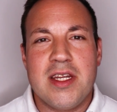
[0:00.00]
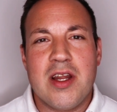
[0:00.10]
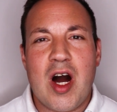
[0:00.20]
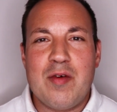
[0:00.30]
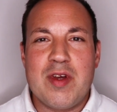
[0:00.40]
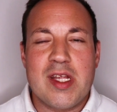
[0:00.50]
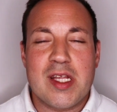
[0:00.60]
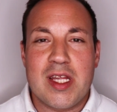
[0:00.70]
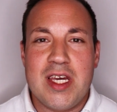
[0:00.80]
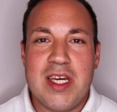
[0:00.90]
And
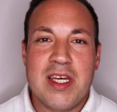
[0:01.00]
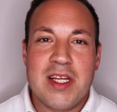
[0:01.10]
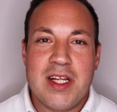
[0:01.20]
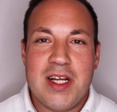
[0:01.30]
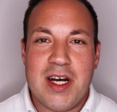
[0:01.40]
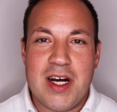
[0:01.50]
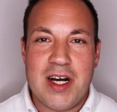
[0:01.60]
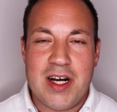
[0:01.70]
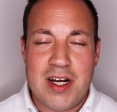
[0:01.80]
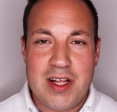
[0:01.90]
obviously,
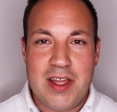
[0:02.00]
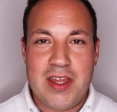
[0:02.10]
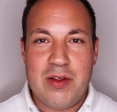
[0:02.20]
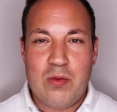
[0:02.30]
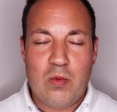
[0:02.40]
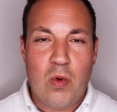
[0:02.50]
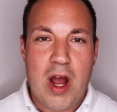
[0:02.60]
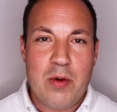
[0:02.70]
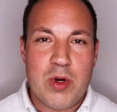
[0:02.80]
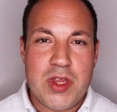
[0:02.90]

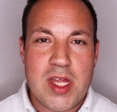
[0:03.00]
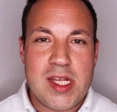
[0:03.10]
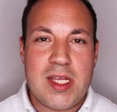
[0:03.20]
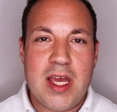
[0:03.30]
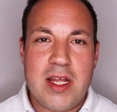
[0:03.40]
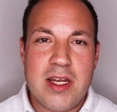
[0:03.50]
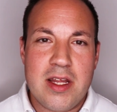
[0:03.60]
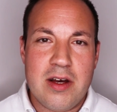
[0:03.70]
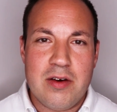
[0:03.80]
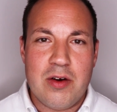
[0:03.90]
why would the
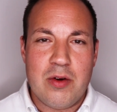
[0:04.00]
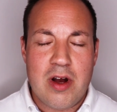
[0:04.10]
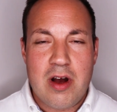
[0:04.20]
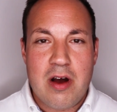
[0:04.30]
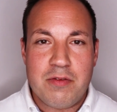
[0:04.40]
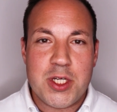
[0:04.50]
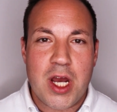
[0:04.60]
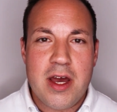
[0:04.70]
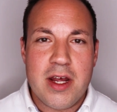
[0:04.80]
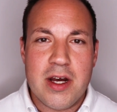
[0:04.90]
state of
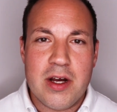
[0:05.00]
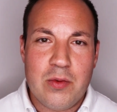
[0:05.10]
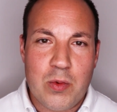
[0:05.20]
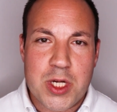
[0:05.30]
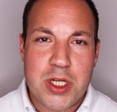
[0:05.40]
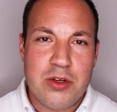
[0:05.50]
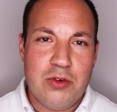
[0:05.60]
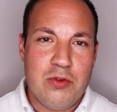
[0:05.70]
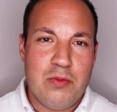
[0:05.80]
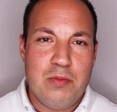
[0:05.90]
China wish
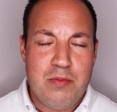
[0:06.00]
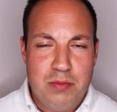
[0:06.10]
to